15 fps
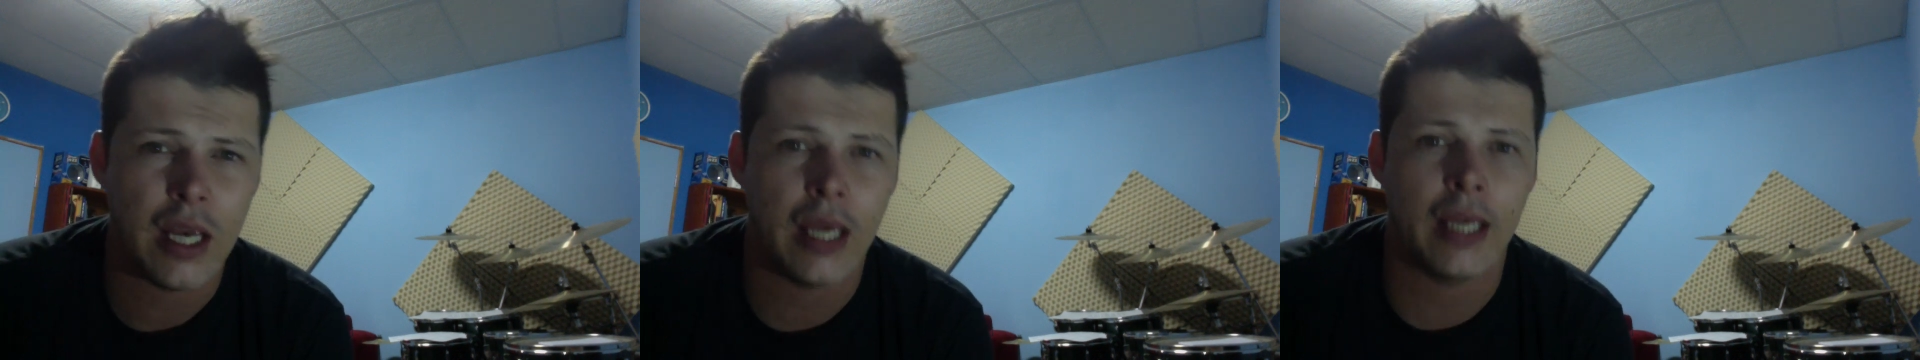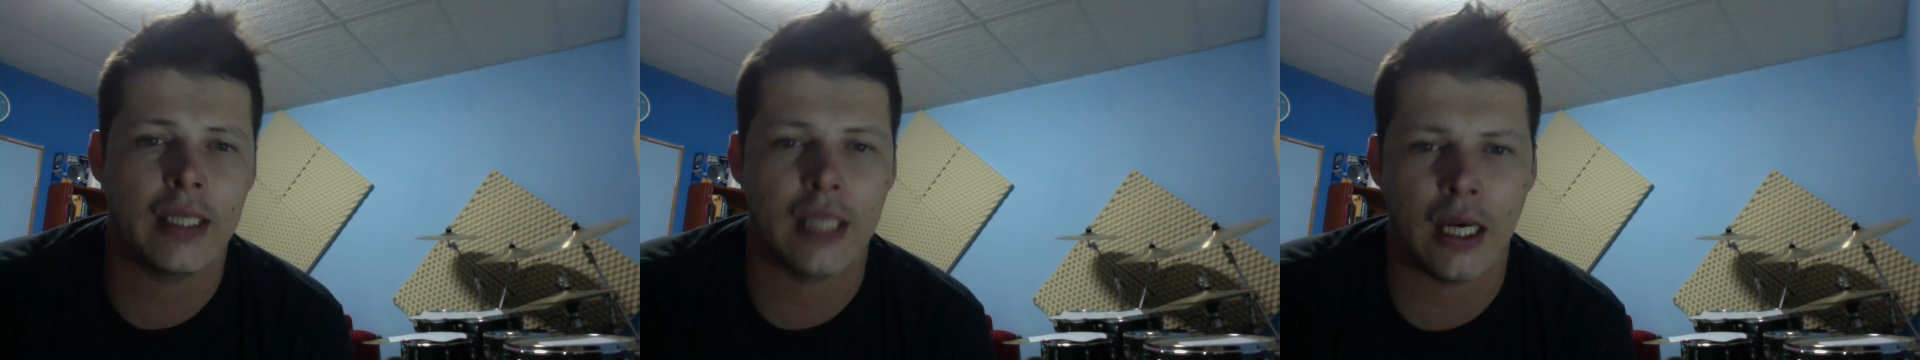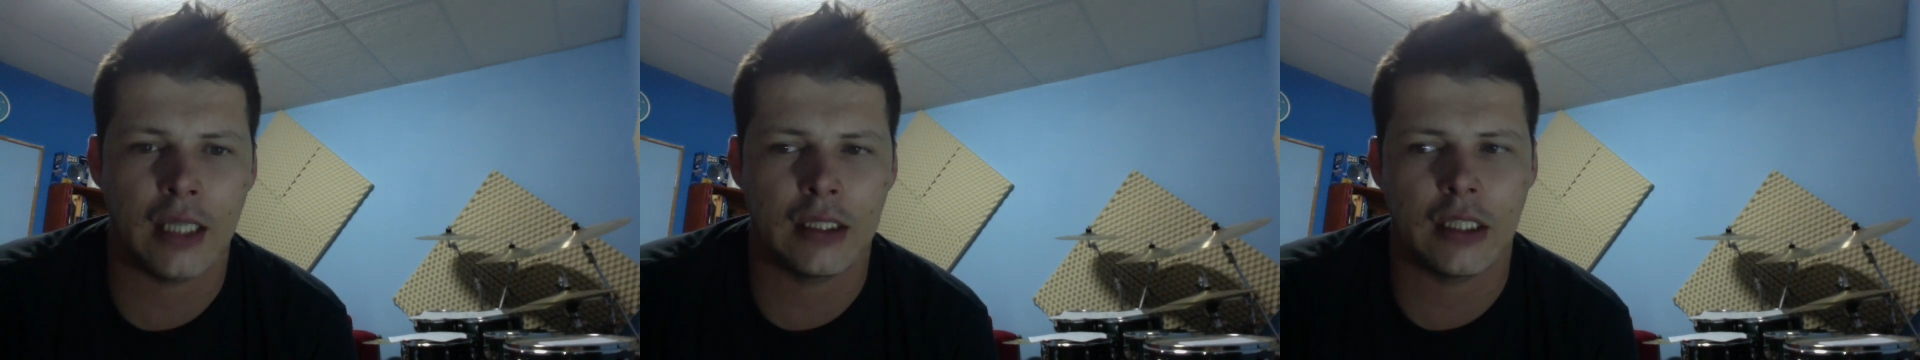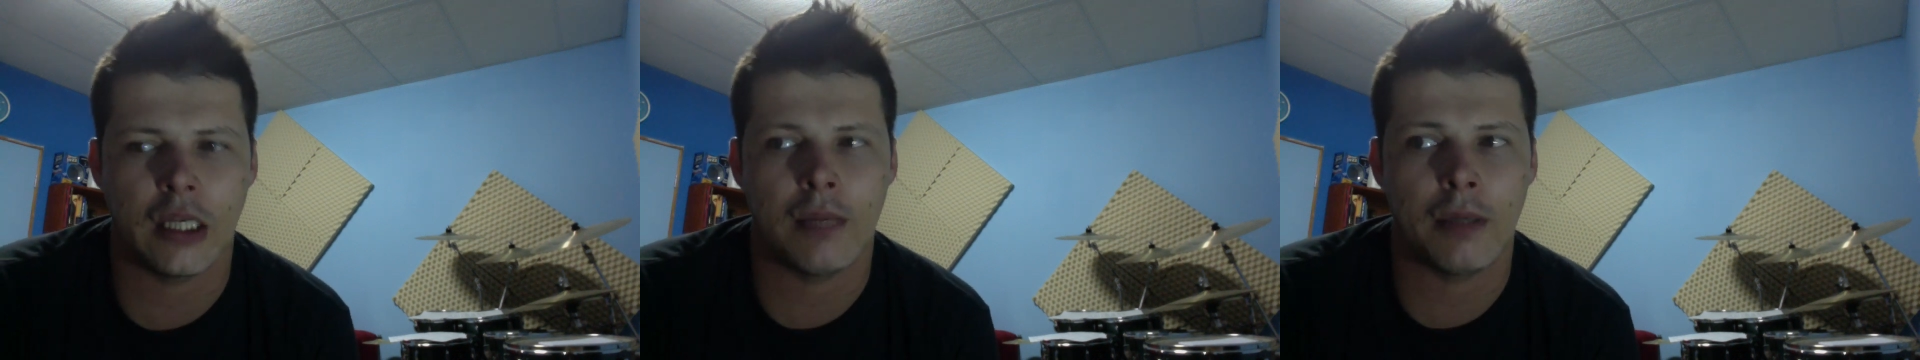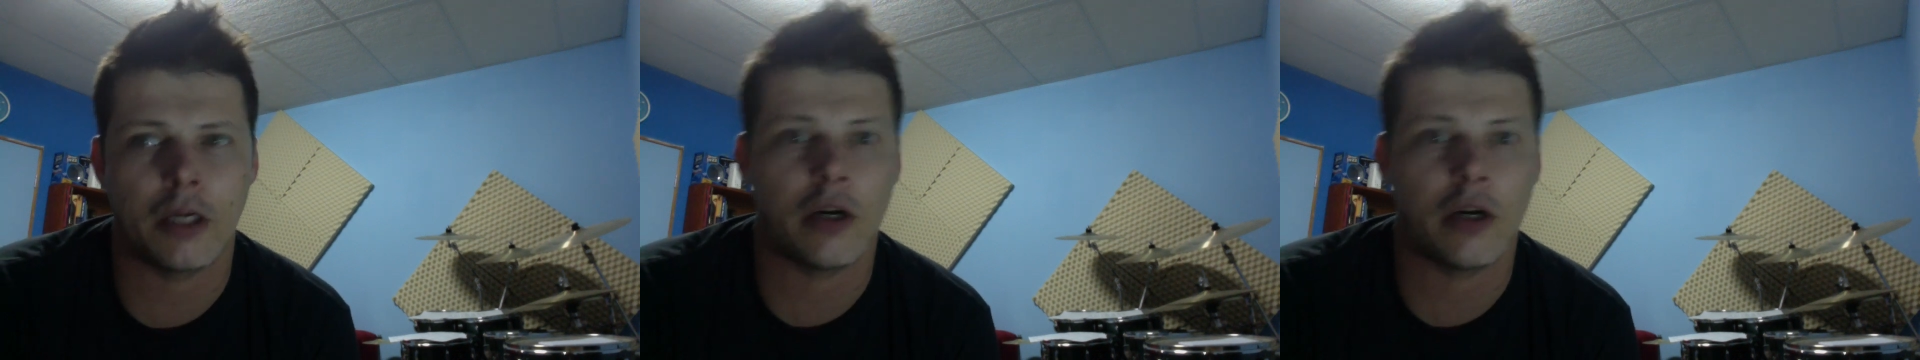It does
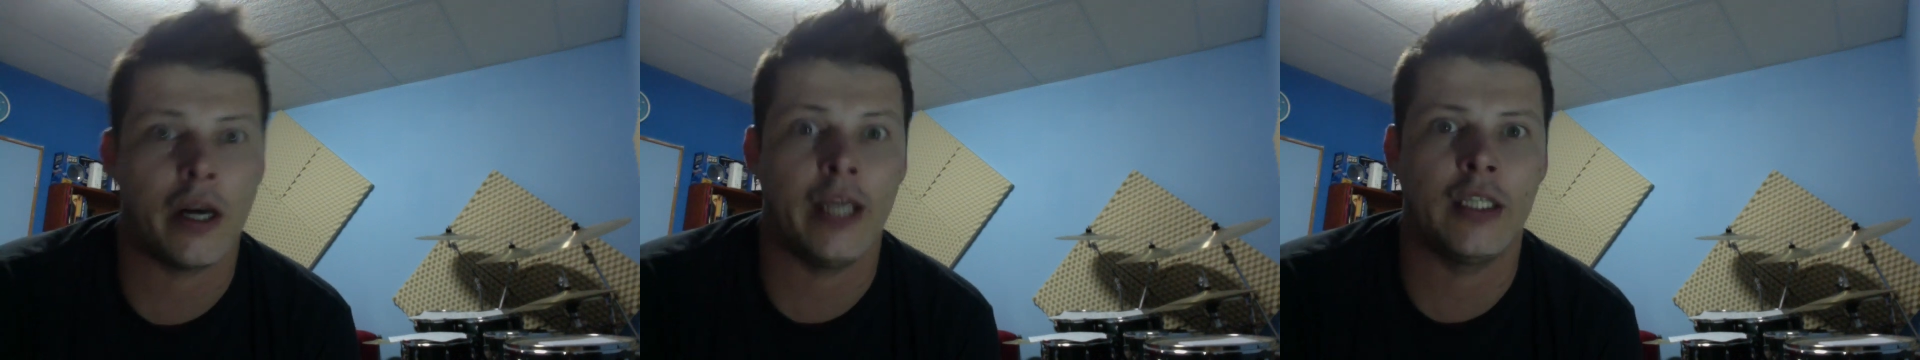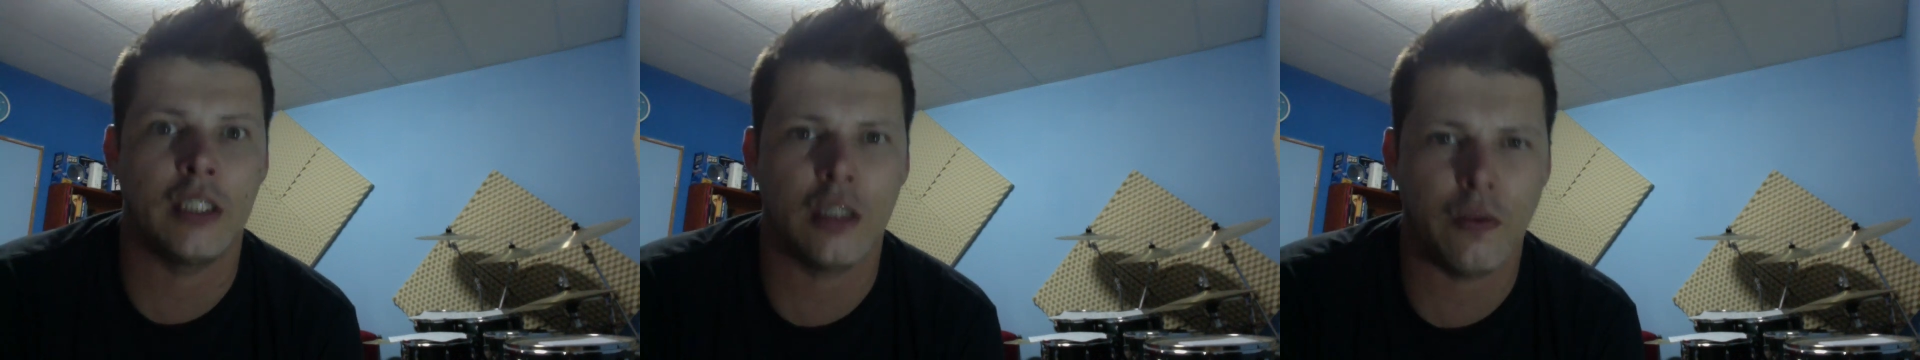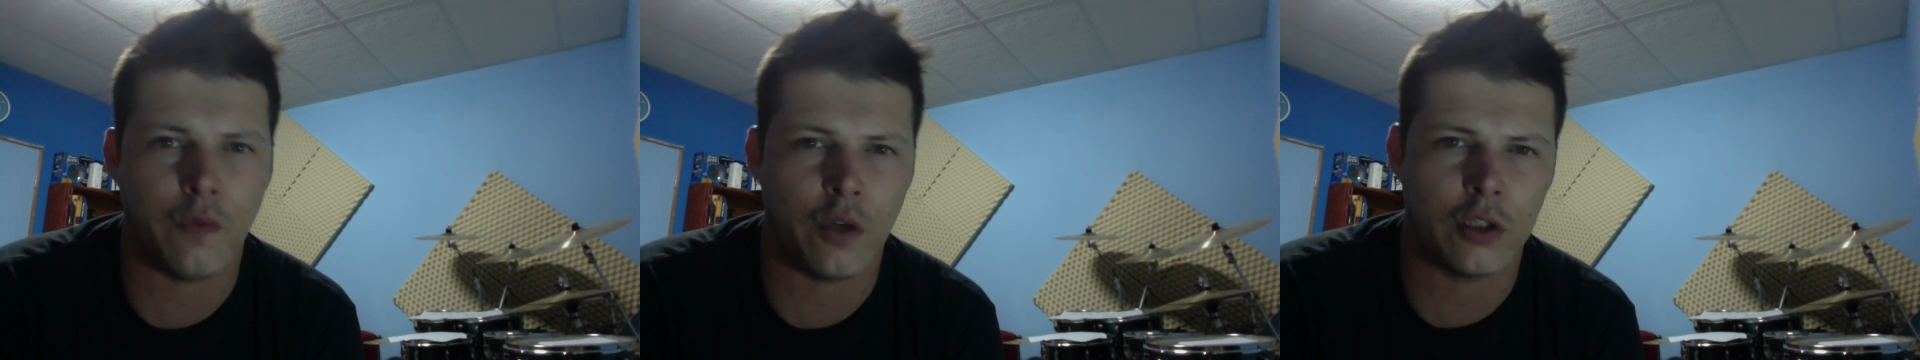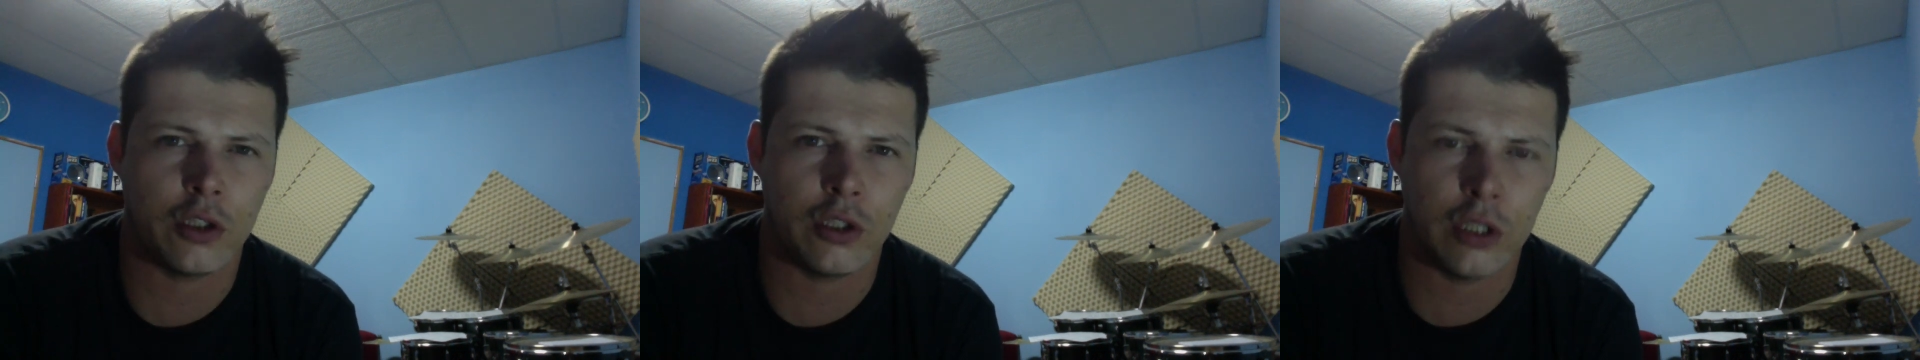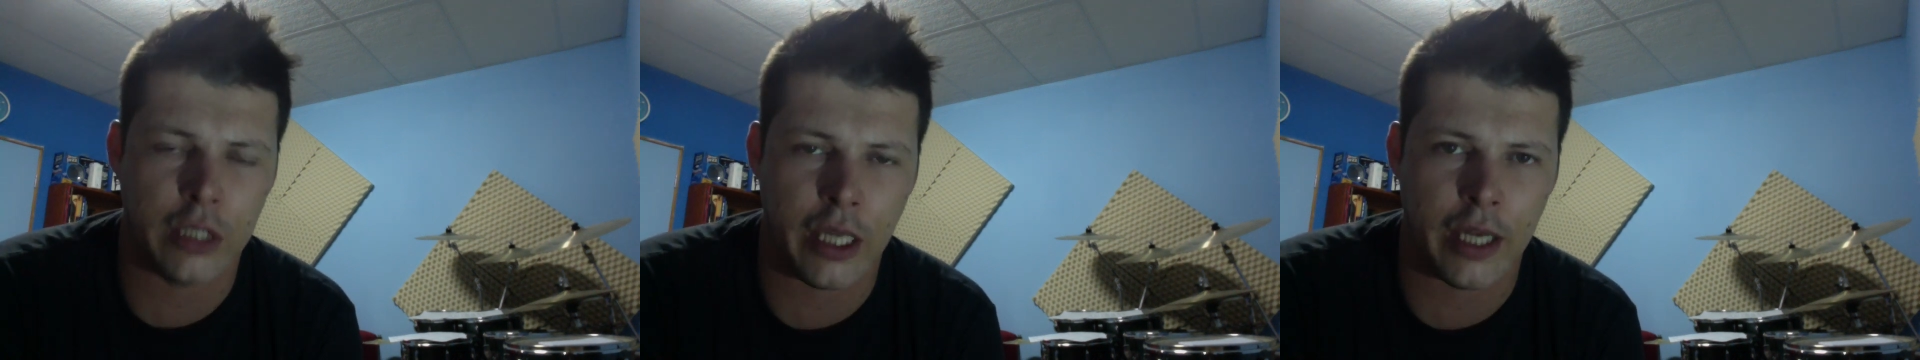get a bit crazy the
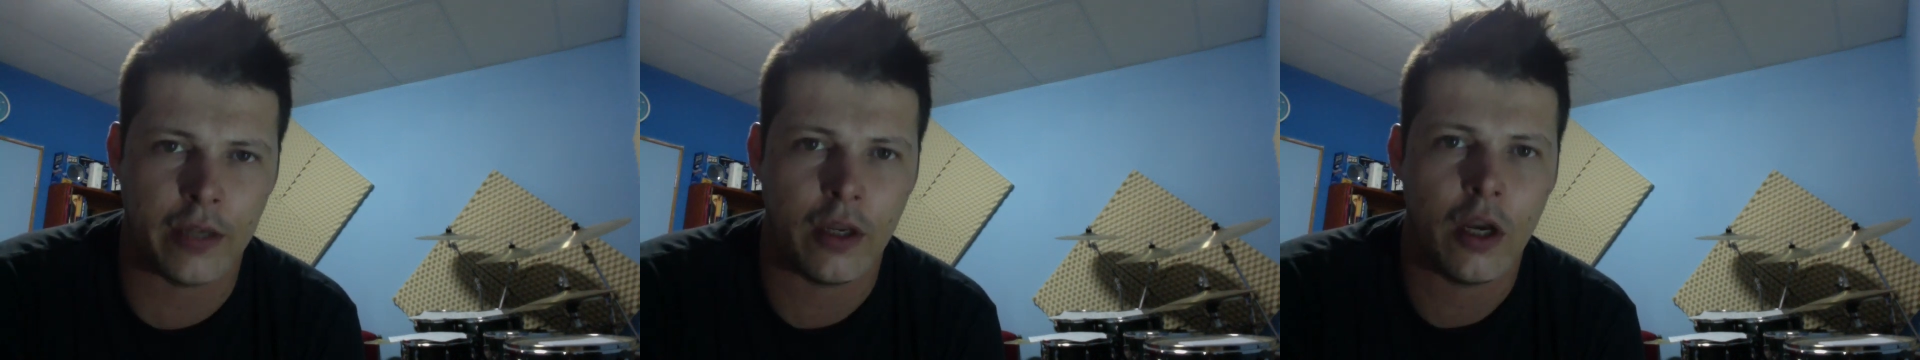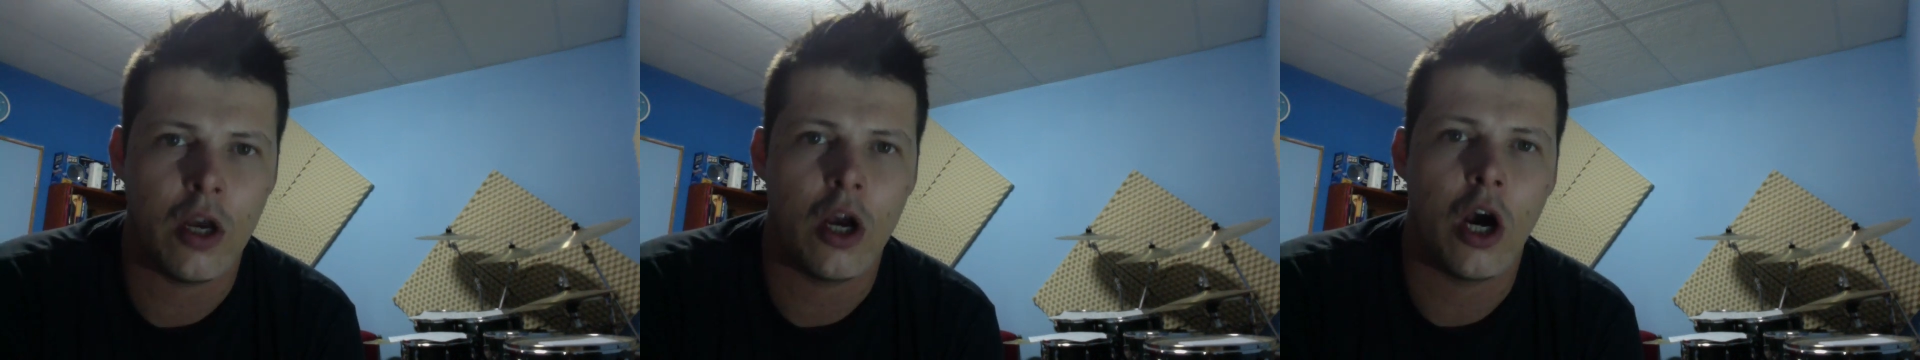faster you get it.